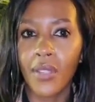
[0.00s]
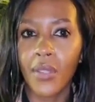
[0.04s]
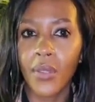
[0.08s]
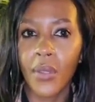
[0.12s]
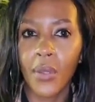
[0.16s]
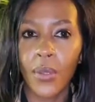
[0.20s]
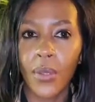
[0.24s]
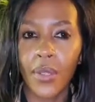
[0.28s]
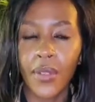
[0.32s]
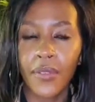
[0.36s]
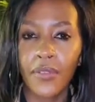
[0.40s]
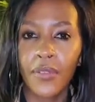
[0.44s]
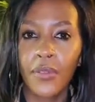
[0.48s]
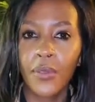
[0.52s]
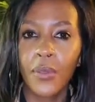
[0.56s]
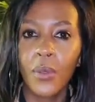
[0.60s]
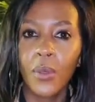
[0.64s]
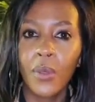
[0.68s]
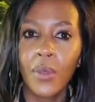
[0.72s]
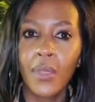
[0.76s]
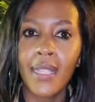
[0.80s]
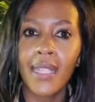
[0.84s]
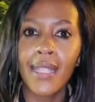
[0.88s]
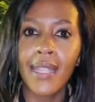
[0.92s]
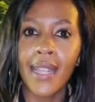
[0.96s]
So a
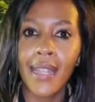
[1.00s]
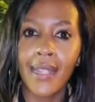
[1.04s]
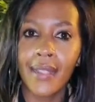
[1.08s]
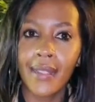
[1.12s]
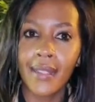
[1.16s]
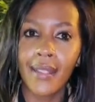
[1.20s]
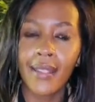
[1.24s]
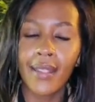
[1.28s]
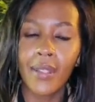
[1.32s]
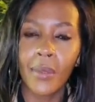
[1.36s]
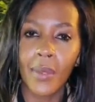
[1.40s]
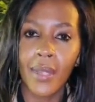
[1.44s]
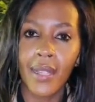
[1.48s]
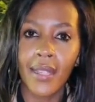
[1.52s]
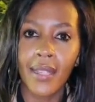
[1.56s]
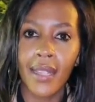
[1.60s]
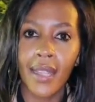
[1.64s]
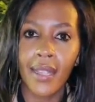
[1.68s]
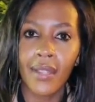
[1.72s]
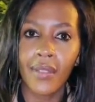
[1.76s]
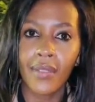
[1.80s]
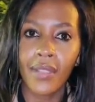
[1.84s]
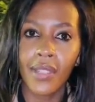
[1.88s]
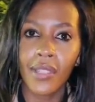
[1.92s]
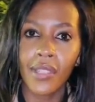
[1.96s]
full analysis was
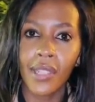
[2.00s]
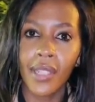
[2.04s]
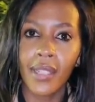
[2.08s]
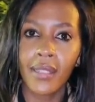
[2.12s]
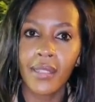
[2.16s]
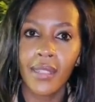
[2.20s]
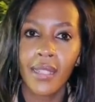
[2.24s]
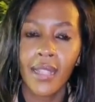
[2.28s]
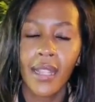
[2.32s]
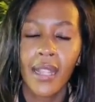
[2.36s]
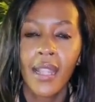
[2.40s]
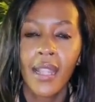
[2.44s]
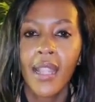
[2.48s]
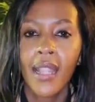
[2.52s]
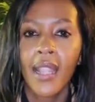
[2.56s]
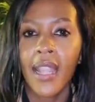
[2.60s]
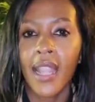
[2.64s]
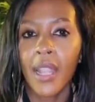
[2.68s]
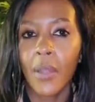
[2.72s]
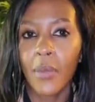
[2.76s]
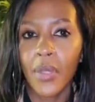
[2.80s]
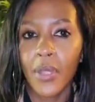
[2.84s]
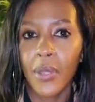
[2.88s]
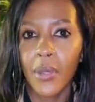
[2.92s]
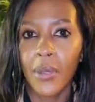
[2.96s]
done of the child
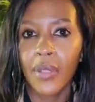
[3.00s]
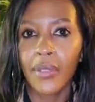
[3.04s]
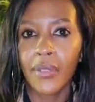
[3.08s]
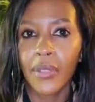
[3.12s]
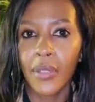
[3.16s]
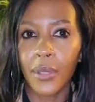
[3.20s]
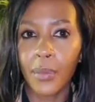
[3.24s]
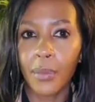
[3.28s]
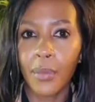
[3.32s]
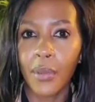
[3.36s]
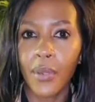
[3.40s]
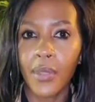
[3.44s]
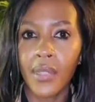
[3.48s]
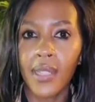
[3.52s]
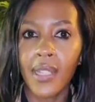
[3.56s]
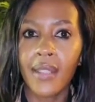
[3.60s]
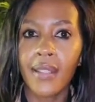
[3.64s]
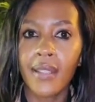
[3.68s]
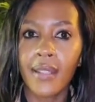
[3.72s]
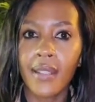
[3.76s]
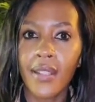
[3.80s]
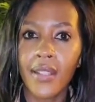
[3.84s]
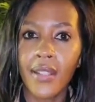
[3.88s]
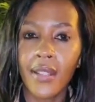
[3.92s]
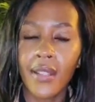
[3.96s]
and we do have a report, and
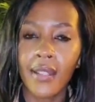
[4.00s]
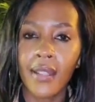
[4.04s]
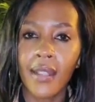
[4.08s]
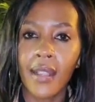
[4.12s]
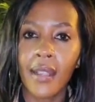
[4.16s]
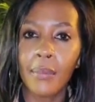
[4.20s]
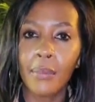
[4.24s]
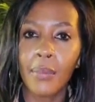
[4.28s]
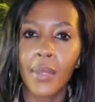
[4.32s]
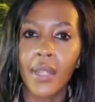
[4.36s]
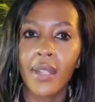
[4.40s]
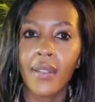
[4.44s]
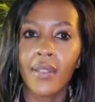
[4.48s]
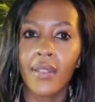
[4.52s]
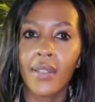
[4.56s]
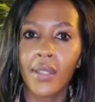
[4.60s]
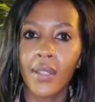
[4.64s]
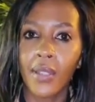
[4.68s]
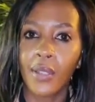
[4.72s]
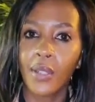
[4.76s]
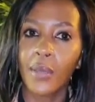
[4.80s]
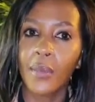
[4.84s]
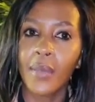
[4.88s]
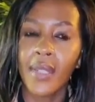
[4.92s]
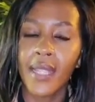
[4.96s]
these are part of the
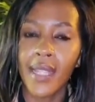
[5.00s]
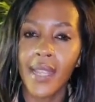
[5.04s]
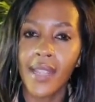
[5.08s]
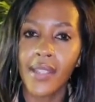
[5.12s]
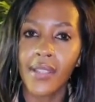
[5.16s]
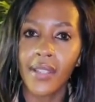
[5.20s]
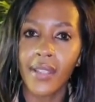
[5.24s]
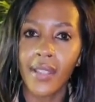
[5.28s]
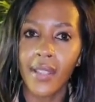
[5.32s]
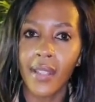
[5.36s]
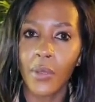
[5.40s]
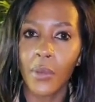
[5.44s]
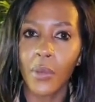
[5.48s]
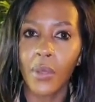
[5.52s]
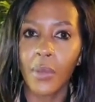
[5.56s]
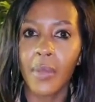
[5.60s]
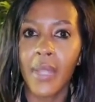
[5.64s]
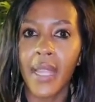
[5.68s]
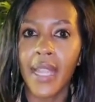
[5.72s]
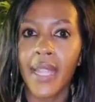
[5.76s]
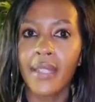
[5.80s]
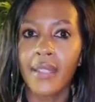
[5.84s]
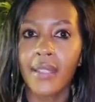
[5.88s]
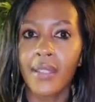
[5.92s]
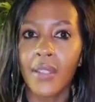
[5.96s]
documentation that will be
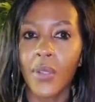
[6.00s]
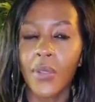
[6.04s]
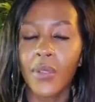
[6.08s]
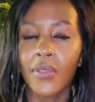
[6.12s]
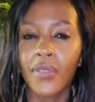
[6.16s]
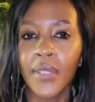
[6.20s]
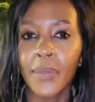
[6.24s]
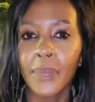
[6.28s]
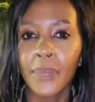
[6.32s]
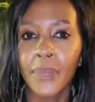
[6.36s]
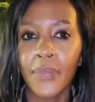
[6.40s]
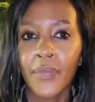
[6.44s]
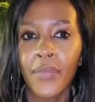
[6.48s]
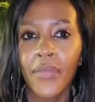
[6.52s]
handed over